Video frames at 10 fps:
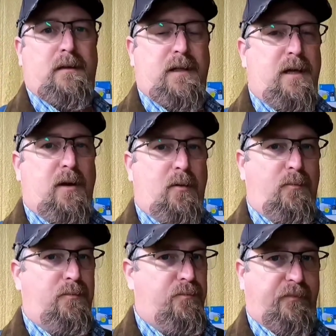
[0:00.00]
you know,
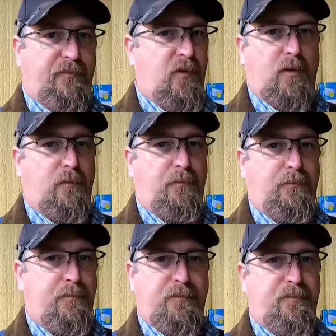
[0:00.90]
full
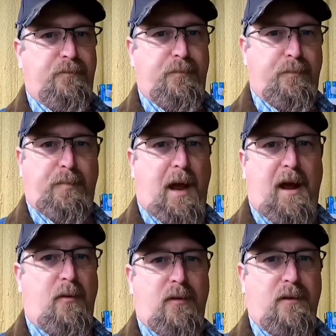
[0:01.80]

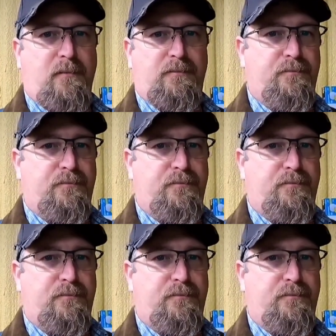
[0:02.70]
power.